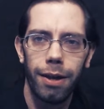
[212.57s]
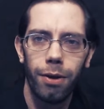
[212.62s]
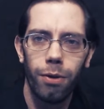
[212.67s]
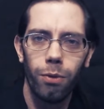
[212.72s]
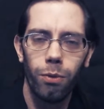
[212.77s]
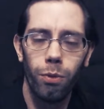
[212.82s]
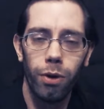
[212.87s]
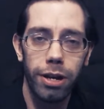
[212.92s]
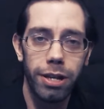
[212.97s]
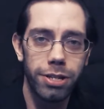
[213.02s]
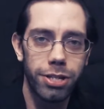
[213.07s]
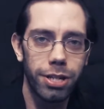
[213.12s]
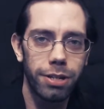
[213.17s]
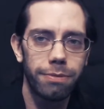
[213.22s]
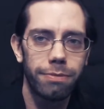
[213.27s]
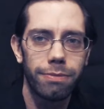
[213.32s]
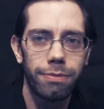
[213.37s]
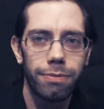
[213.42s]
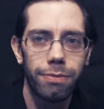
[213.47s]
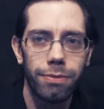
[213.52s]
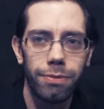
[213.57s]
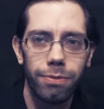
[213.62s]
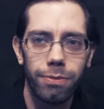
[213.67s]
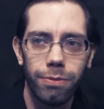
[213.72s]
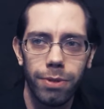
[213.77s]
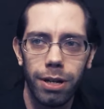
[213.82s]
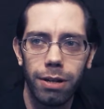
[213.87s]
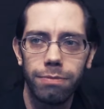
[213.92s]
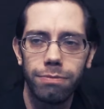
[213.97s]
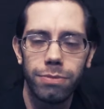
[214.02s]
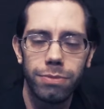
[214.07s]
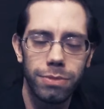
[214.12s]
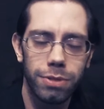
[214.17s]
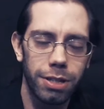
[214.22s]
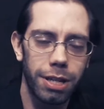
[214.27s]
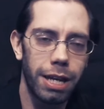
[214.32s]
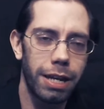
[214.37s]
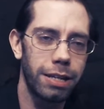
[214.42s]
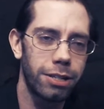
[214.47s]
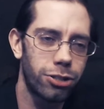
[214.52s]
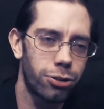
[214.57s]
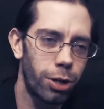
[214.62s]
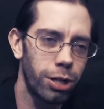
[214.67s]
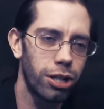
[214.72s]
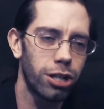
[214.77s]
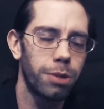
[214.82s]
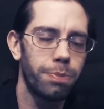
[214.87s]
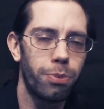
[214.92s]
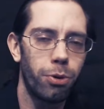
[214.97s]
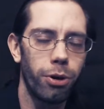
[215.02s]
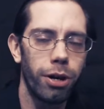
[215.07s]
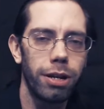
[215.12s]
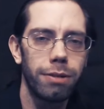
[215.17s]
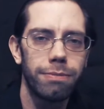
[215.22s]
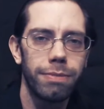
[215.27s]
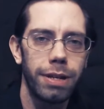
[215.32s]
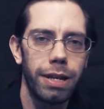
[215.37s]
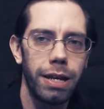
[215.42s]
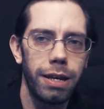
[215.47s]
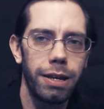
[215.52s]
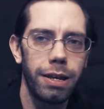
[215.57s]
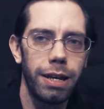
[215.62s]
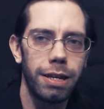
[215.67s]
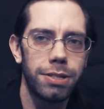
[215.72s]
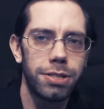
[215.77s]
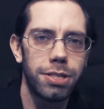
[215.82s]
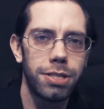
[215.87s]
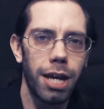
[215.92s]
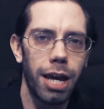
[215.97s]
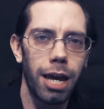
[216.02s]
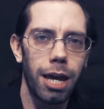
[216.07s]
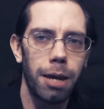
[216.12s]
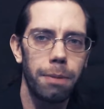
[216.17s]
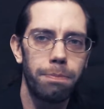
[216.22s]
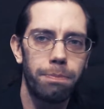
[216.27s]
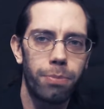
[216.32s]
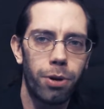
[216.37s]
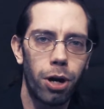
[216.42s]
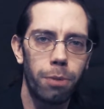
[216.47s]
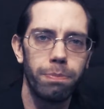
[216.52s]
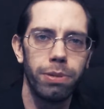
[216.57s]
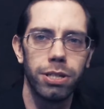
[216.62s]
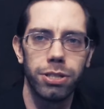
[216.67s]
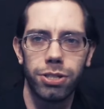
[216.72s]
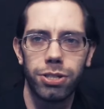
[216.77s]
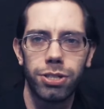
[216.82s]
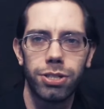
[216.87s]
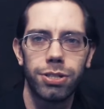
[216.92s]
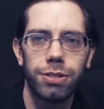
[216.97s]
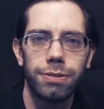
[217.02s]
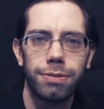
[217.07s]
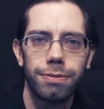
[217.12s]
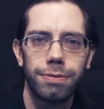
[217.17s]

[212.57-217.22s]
What is it? Well, getting straight to the point, it's a purpose.